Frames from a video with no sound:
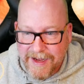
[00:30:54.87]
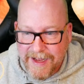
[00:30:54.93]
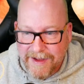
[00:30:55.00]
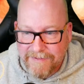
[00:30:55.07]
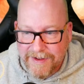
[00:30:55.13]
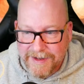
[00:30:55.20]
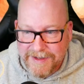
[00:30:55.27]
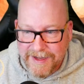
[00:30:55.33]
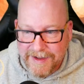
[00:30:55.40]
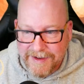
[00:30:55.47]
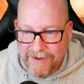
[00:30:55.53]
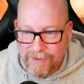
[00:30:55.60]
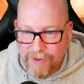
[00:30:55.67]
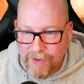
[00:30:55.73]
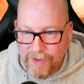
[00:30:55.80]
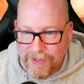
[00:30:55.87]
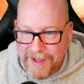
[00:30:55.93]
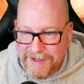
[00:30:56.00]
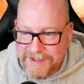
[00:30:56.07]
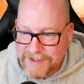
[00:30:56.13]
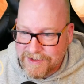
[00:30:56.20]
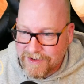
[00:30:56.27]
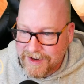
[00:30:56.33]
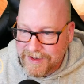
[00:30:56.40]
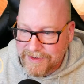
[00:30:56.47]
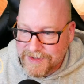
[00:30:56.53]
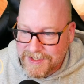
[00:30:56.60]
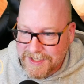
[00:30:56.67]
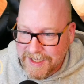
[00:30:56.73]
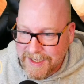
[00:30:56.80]
have a 10-year-old that's trying
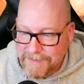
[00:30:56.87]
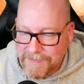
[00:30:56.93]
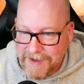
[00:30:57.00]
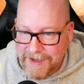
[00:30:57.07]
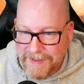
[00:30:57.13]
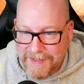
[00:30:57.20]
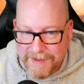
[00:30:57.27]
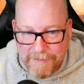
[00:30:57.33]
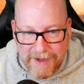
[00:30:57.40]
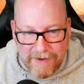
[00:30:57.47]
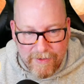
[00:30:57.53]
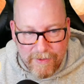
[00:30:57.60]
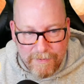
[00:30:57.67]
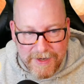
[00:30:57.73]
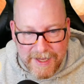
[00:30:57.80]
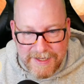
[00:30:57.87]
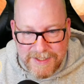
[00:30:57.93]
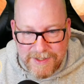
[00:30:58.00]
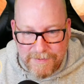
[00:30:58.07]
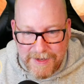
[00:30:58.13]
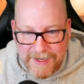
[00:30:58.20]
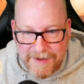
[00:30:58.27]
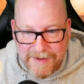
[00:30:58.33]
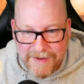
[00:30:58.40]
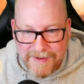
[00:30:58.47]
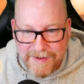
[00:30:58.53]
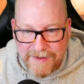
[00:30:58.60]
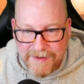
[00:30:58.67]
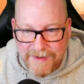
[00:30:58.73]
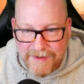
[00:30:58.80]
to sleep in the bedroom next to me.
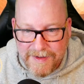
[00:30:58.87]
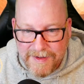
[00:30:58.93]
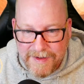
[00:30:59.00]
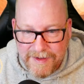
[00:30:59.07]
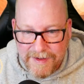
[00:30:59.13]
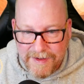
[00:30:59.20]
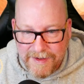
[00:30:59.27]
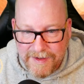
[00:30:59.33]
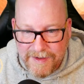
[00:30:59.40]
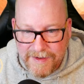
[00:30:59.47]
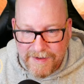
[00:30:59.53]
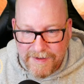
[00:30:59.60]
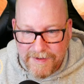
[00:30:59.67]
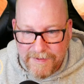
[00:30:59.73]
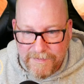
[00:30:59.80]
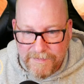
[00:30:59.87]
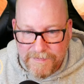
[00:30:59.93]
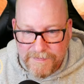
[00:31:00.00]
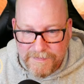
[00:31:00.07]
And